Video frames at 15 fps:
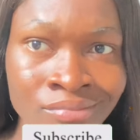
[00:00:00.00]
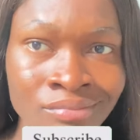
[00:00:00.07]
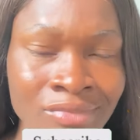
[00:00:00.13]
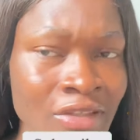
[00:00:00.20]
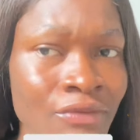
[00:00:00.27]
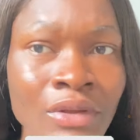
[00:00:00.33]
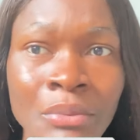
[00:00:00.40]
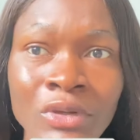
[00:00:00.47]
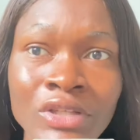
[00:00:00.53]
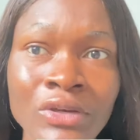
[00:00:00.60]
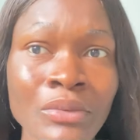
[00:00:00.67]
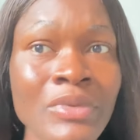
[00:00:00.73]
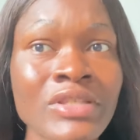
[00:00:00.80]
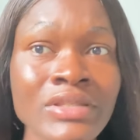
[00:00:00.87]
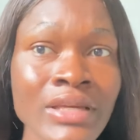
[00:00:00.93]
leave them on the
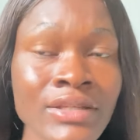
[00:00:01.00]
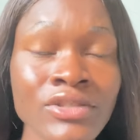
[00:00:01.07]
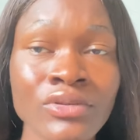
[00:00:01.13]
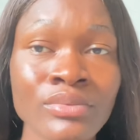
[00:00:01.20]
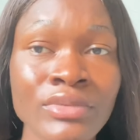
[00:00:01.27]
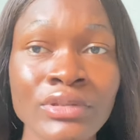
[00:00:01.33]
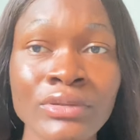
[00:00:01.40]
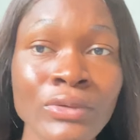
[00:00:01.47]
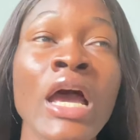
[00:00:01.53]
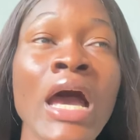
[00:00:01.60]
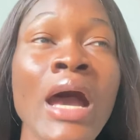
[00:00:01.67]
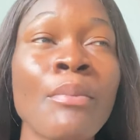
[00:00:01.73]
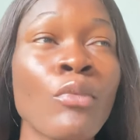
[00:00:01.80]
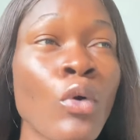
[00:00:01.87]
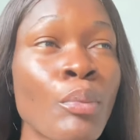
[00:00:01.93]
comment section below.
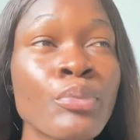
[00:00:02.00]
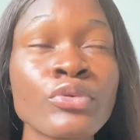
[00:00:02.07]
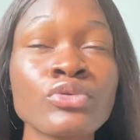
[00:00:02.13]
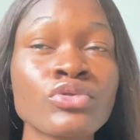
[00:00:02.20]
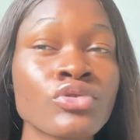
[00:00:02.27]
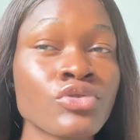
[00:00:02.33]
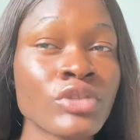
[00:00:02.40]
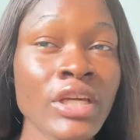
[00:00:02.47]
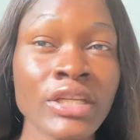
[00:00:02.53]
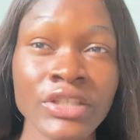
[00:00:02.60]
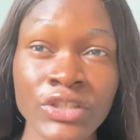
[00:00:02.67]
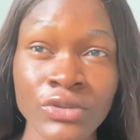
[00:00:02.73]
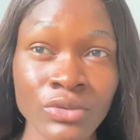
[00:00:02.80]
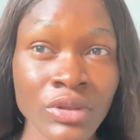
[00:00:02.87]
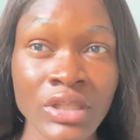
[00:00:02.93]
I'm open to trying
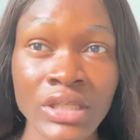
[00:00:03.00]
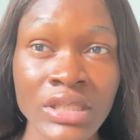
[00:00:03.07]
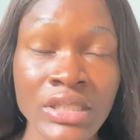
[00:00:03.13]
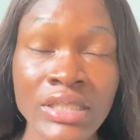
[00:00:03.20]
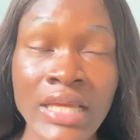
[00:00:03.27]
new things